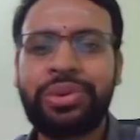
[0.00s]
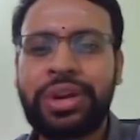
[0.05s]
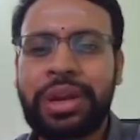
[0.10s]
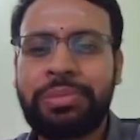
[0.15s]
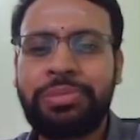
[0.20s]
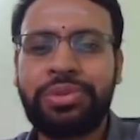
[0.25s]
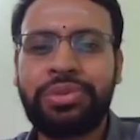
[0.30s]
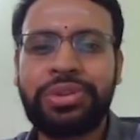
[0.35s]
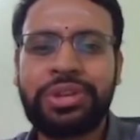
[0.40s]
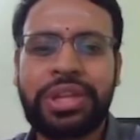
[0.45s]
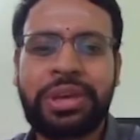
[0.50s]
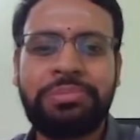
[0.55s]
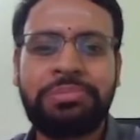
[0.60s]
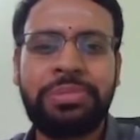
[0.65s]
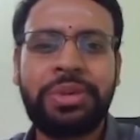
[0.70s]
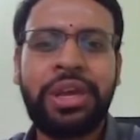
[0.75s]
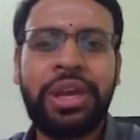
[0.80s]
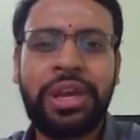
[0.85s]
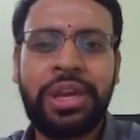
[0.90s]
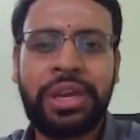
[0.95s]
about them
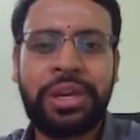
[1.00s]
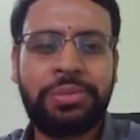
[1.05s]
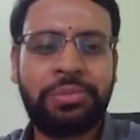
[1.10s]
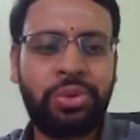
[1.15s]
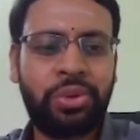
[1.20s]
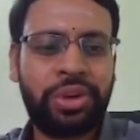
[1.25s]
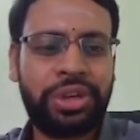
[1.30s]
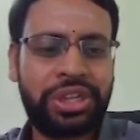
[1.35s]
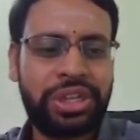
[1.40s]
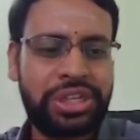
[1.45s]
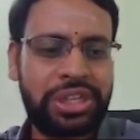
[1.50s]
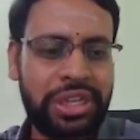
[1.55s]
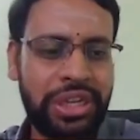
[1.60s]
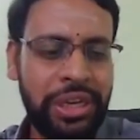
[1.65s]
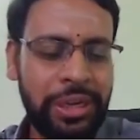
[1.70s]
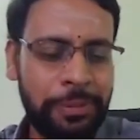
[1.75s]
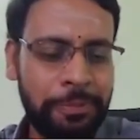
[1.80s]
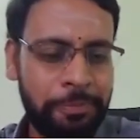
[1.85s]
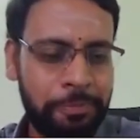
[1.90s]
in more detail.